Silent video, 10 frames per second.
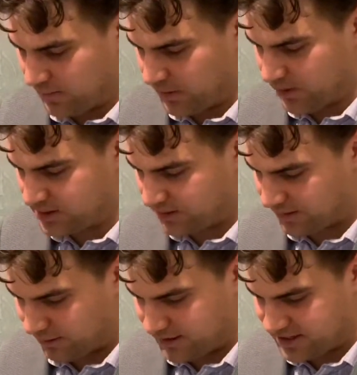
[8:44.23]
verse
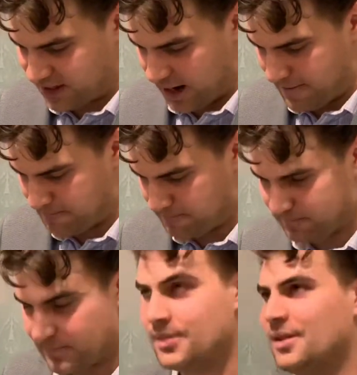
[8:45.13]
3 to 9.
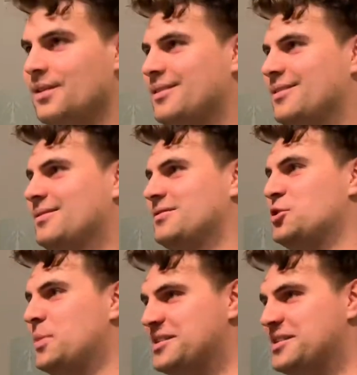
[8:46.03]
You may